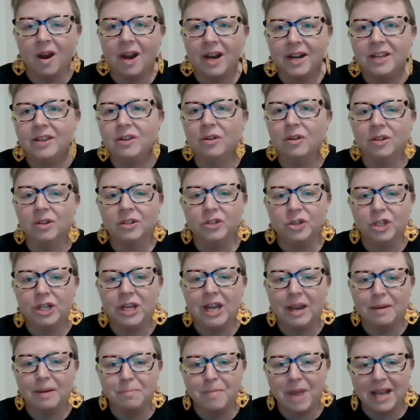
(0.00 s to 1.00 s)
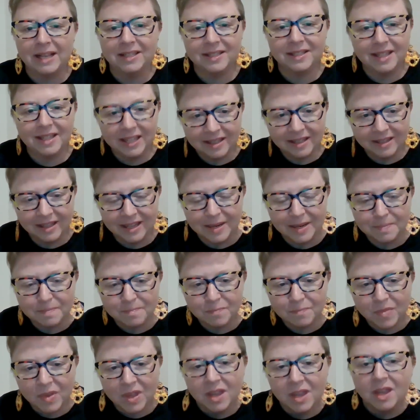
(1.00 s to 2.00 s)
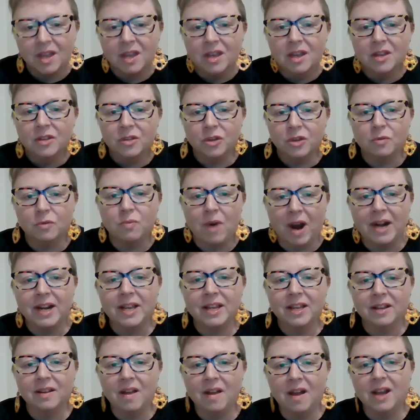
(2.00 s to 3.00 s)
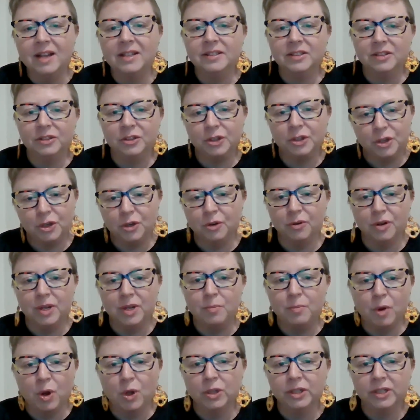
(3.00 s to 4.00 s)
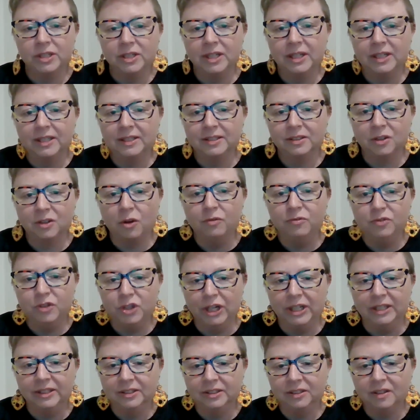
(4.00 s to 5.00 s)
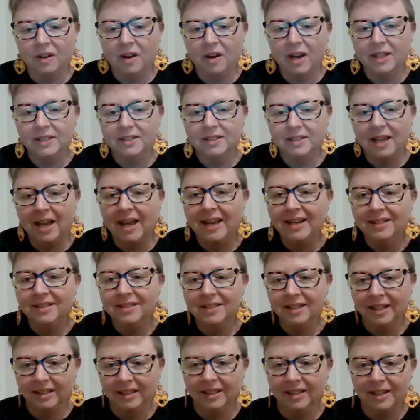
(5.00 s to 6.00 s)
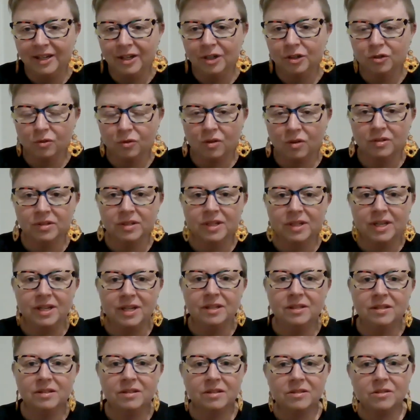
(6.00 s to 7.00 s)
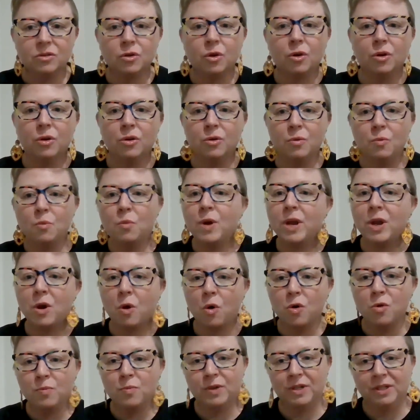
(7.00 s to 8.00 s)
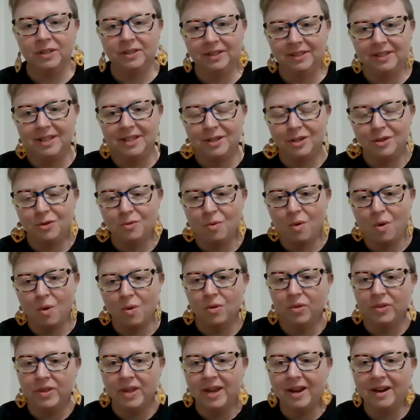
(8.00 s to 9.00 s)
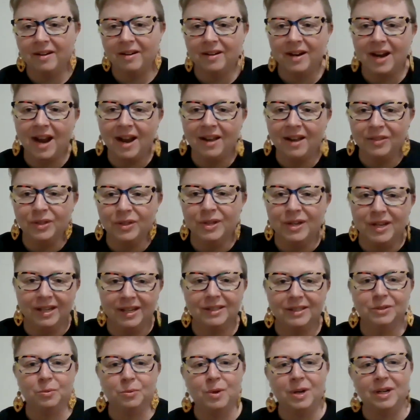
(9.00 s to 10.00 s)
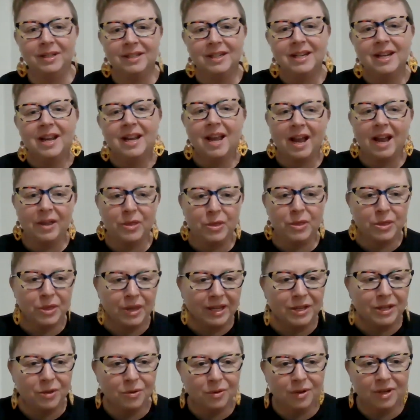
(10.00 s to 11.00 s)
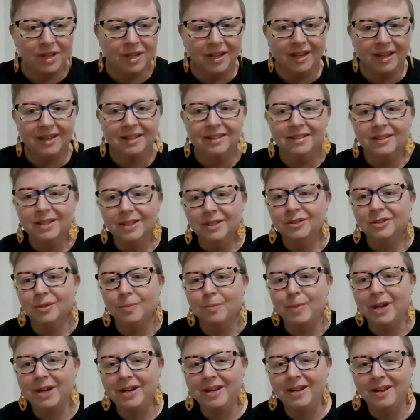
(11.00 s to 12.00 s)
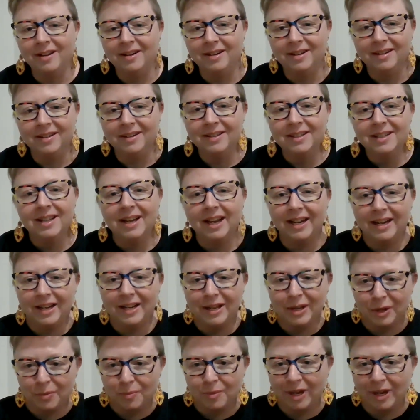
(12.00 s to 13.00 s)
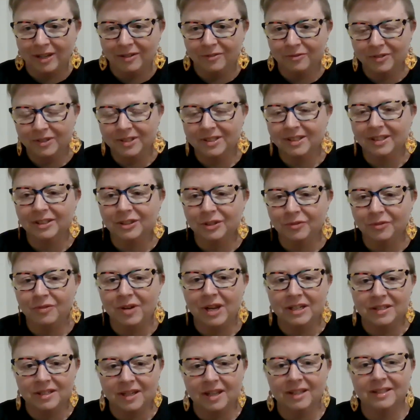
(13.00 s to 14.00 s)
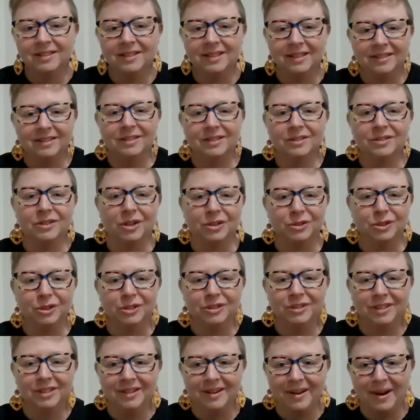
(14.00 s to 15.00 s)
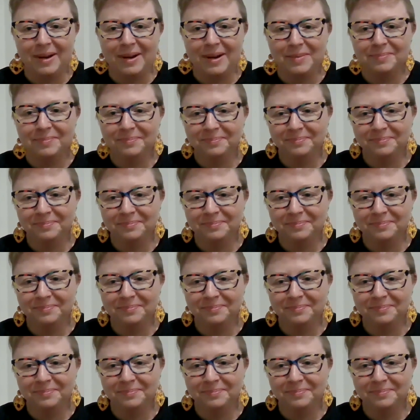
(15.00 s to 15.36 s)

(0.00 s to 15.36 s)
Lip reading: Ideology and Mass Killing: The Radicalized Security Politics of Genocides and Deadly Atrocities. So we hope to see you all there at the next one. And thank you again to Mirjana and Hikmet for such a fantastic discussion tonight.